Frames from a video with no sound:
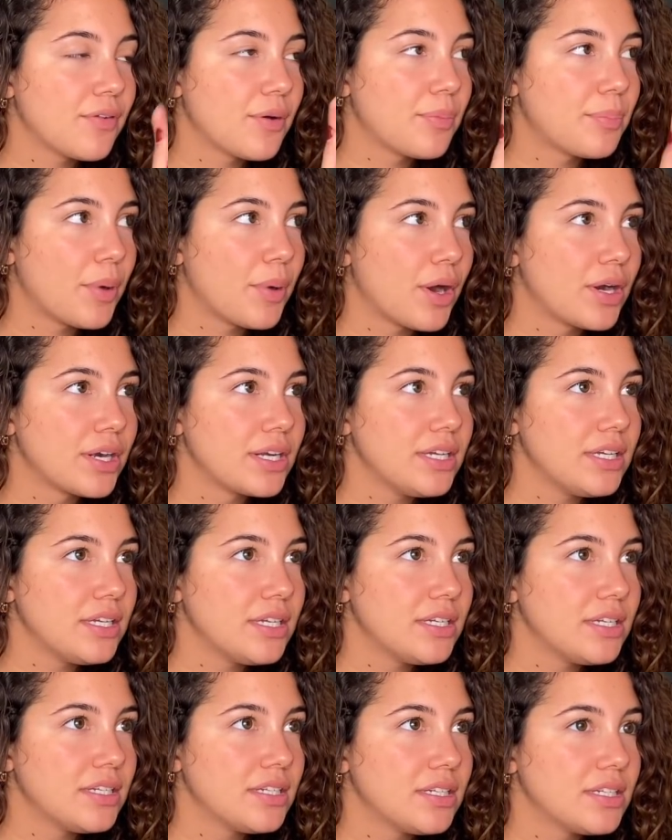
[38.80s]
a
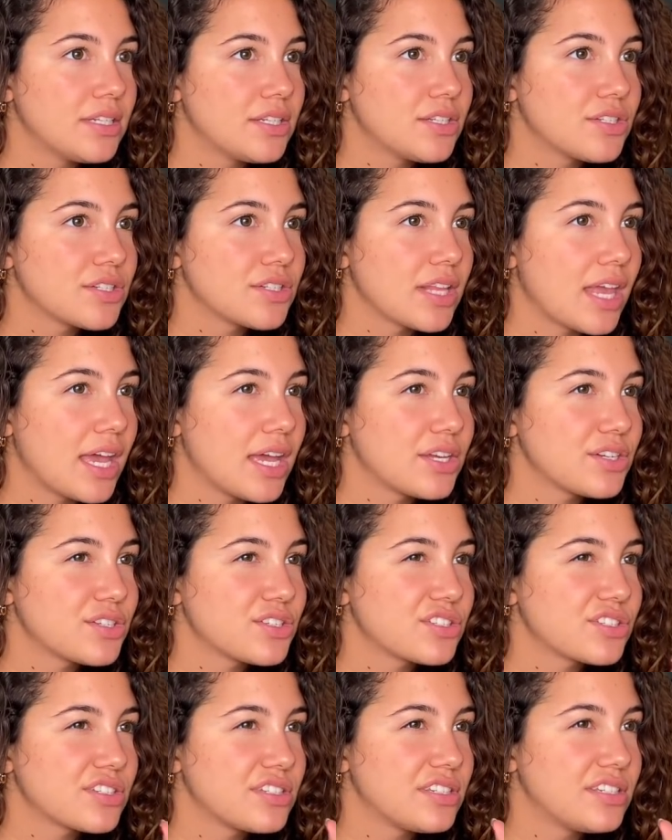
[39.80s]
party slash
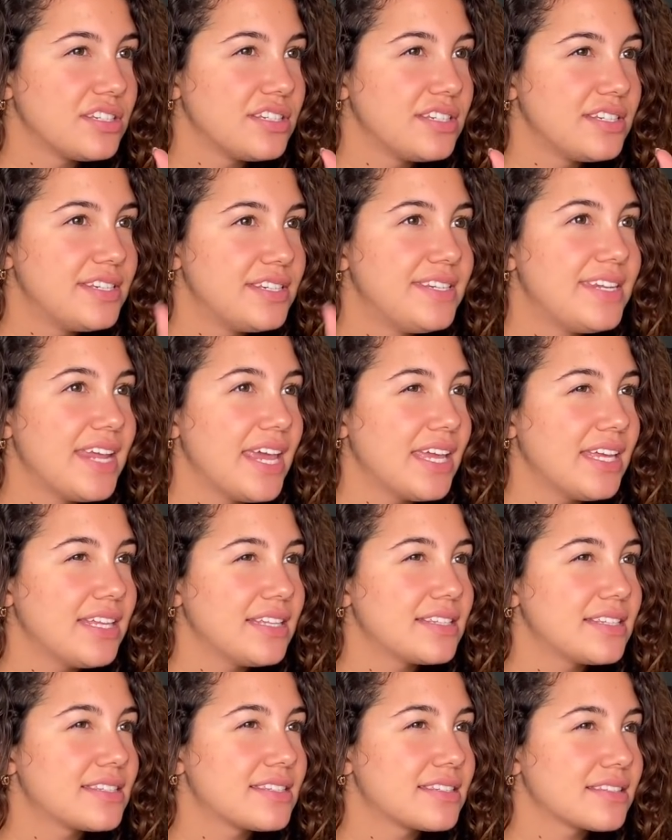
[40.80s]

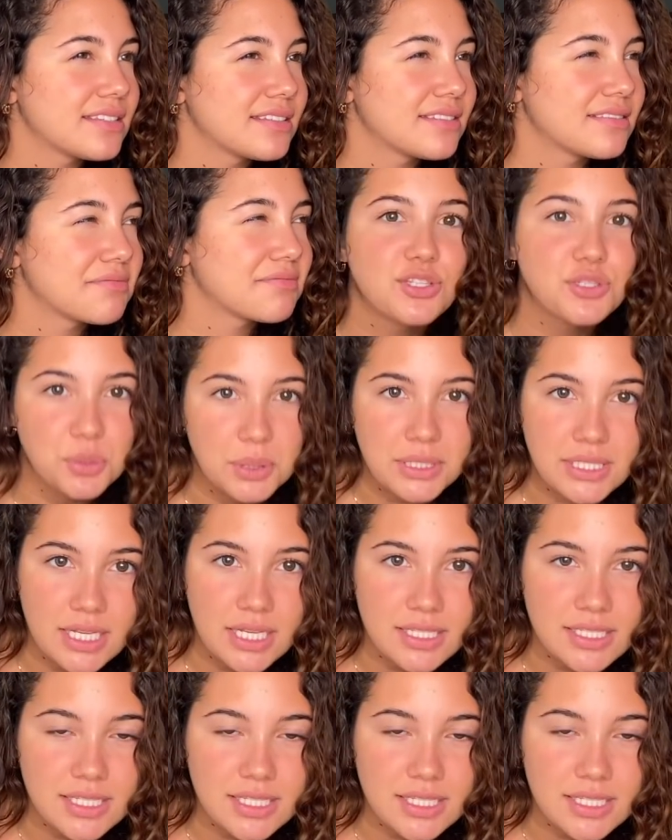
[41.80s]
date to attend